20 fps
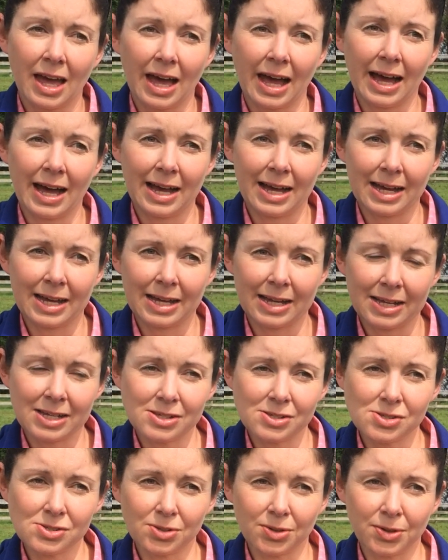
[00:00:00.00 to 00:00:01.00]

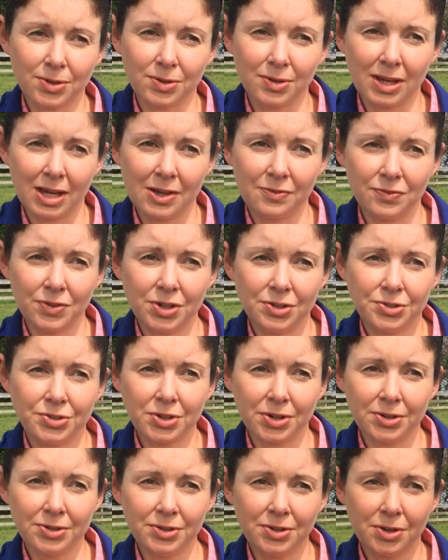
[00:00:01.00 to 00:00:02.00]
So if you
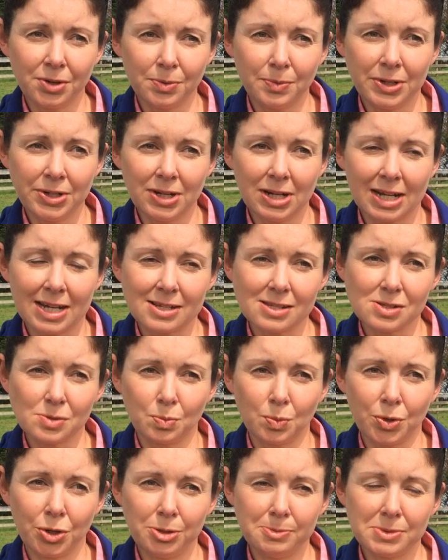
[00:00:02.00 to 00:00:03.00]
don't know when you last
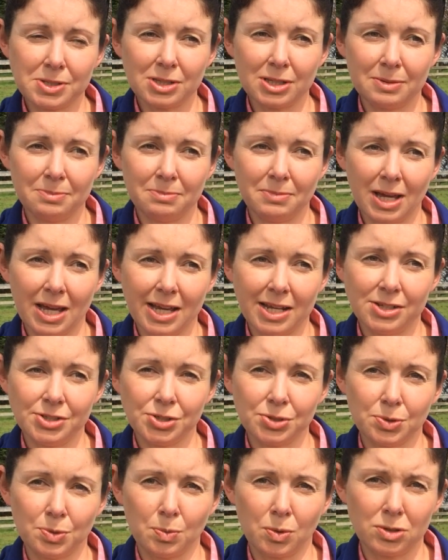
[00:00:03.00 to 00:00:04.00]
wormed them and
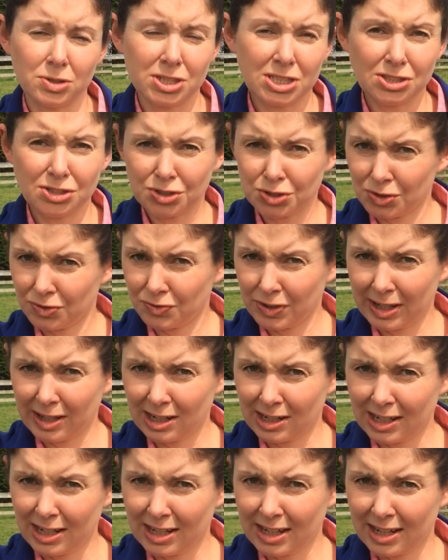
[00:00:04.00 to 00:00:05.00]
you're wanting to do a
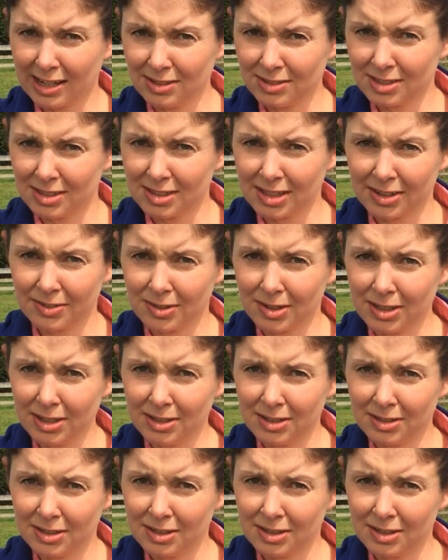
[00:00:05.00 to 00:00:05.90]
fecal egg count, is that right?